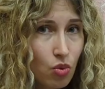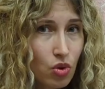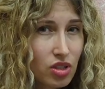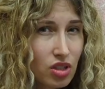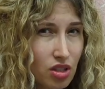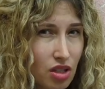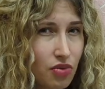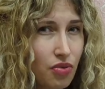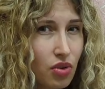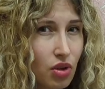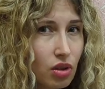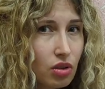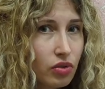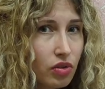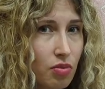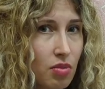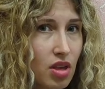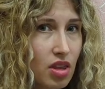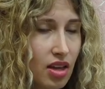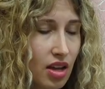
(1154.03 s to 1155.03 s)
Was it difficult
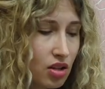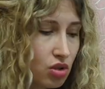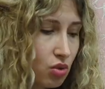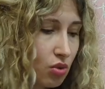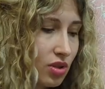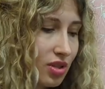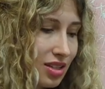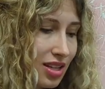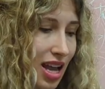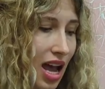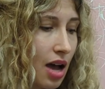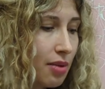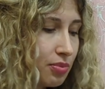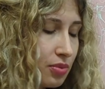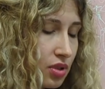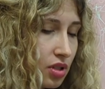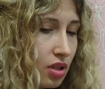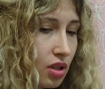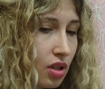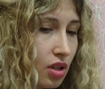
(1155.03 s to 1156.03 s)
for me then to
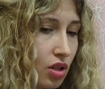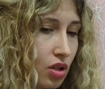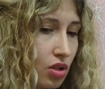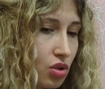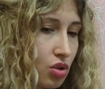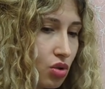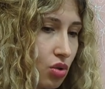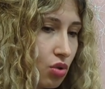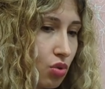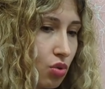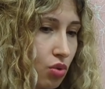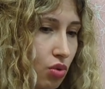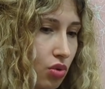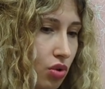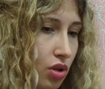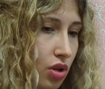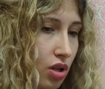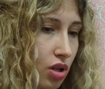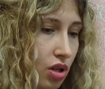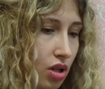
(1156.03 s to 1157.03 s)
adapt to
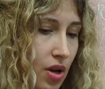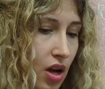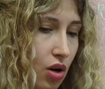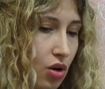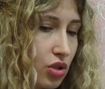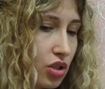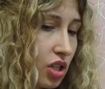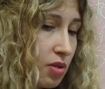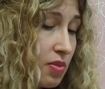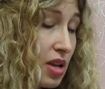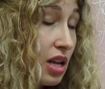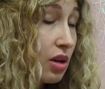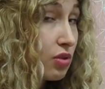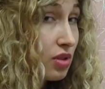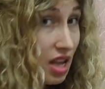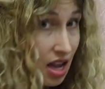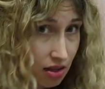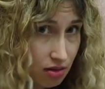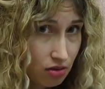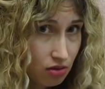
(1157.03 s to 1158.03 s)
acoustic piano?
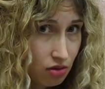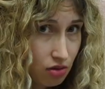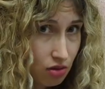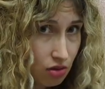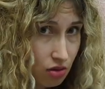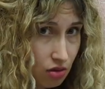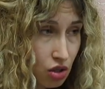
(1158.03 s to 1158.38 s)
Yes.